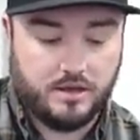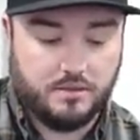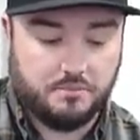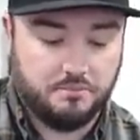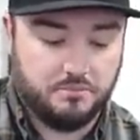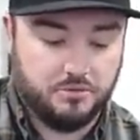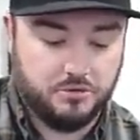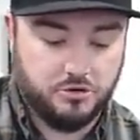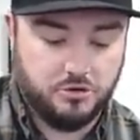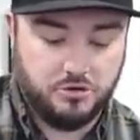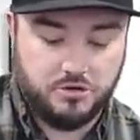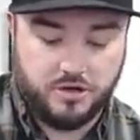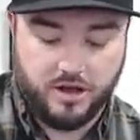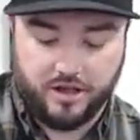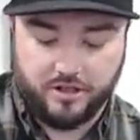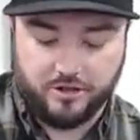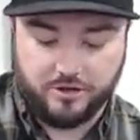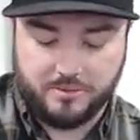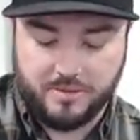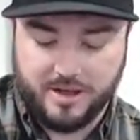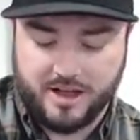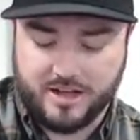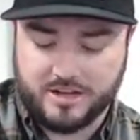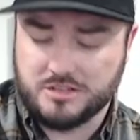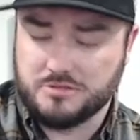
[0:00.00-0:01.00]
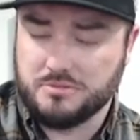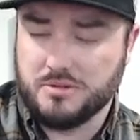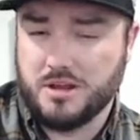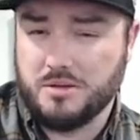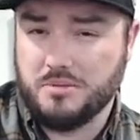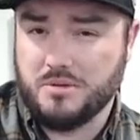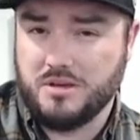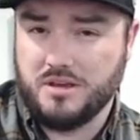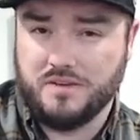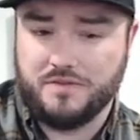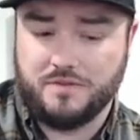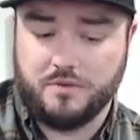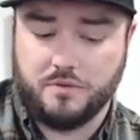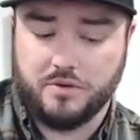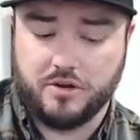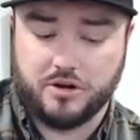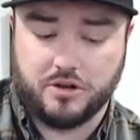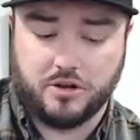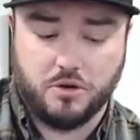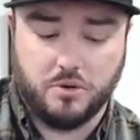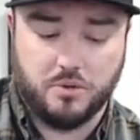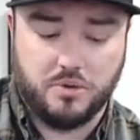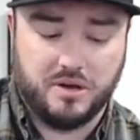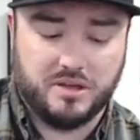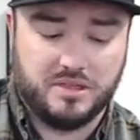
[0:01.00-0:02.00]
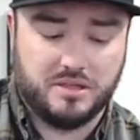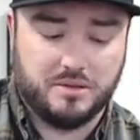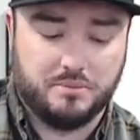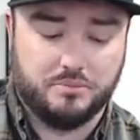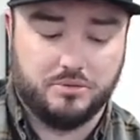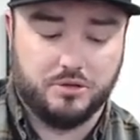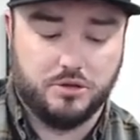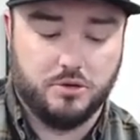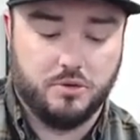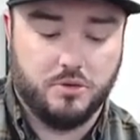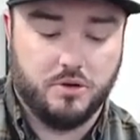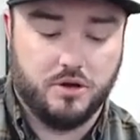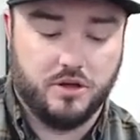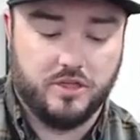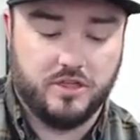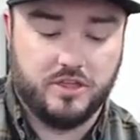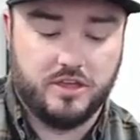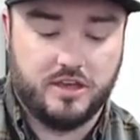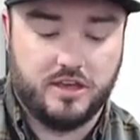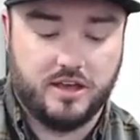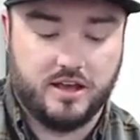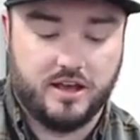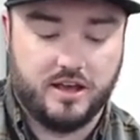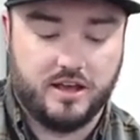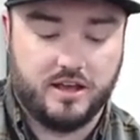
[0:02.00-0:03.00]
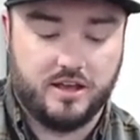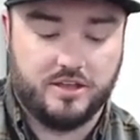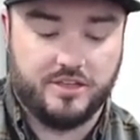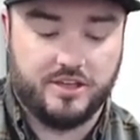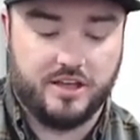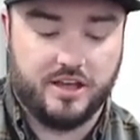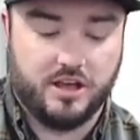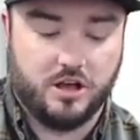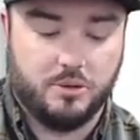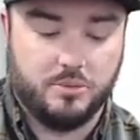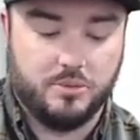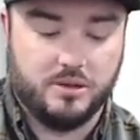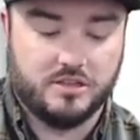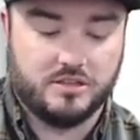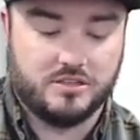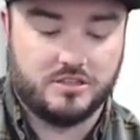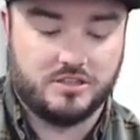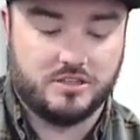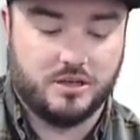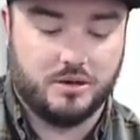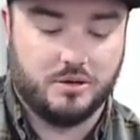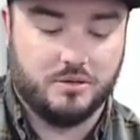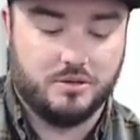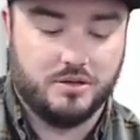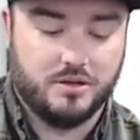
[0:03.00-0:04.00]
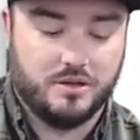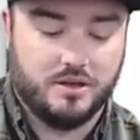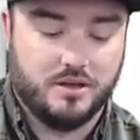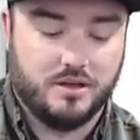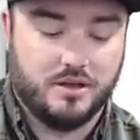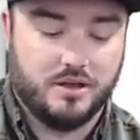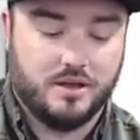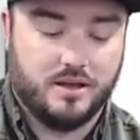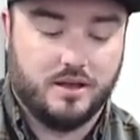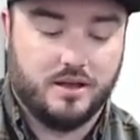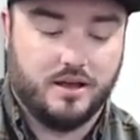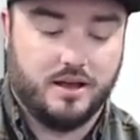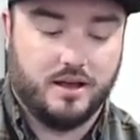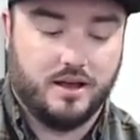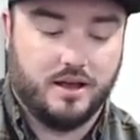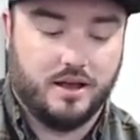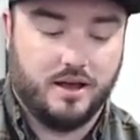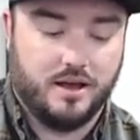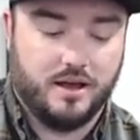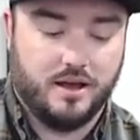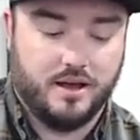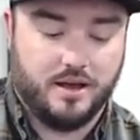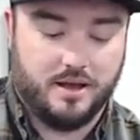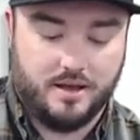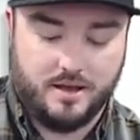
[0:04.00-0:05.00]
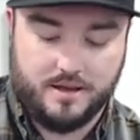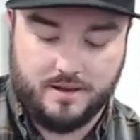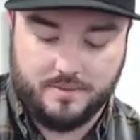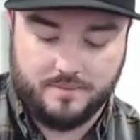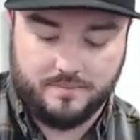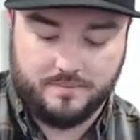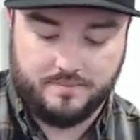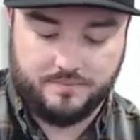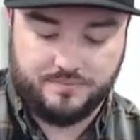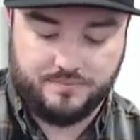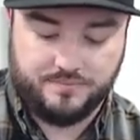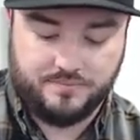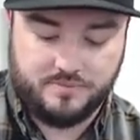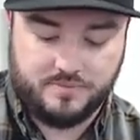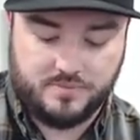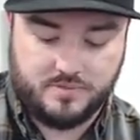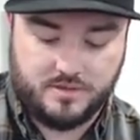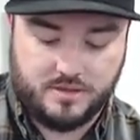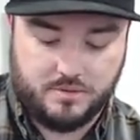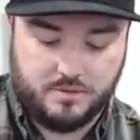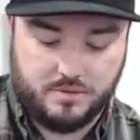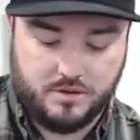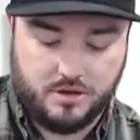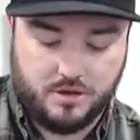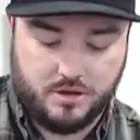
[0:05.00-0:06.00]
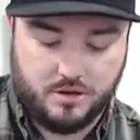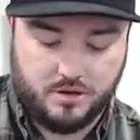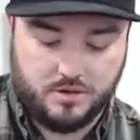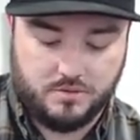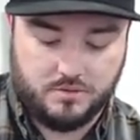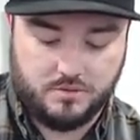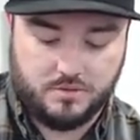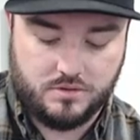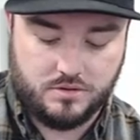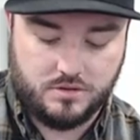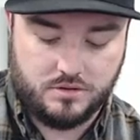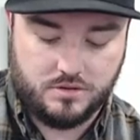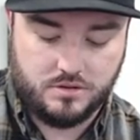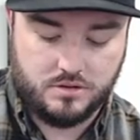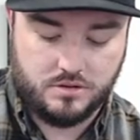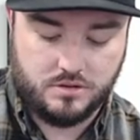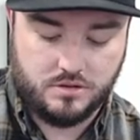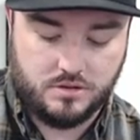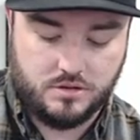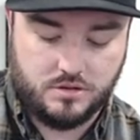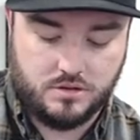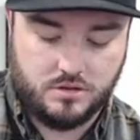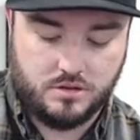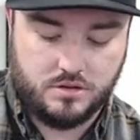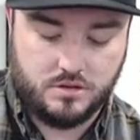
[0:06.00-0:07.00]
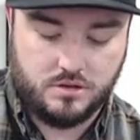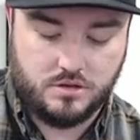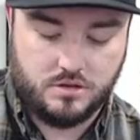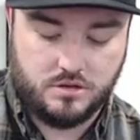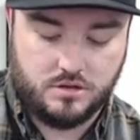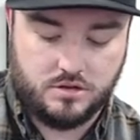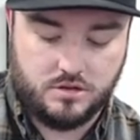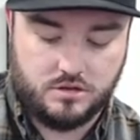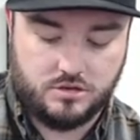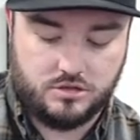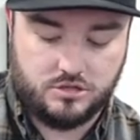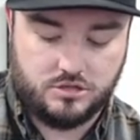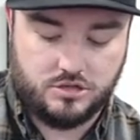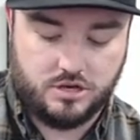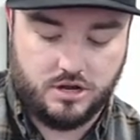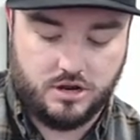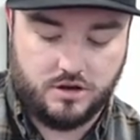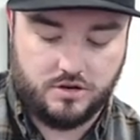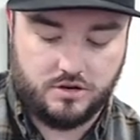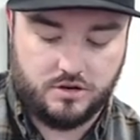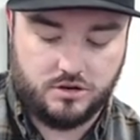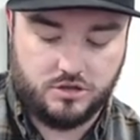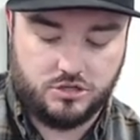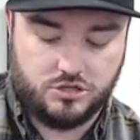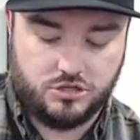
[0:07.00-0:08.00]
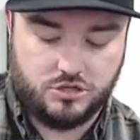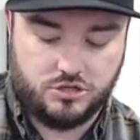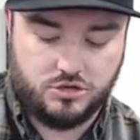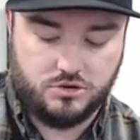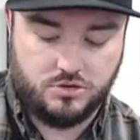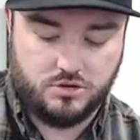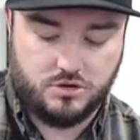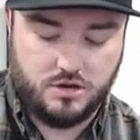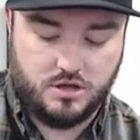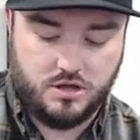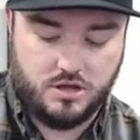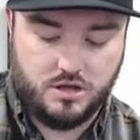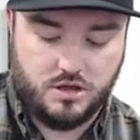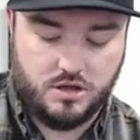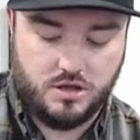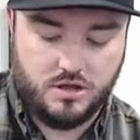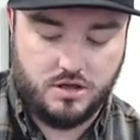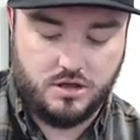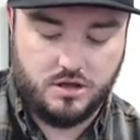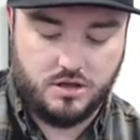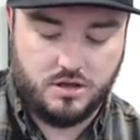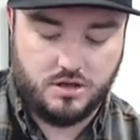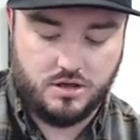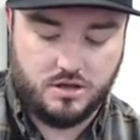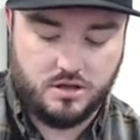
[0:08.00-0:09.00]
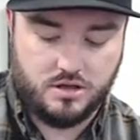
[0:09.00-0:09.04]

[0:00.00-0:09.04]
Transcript: Blue color match maybe, if you want to go with the blue on the helmet. So here we go. Jerry Jeudy.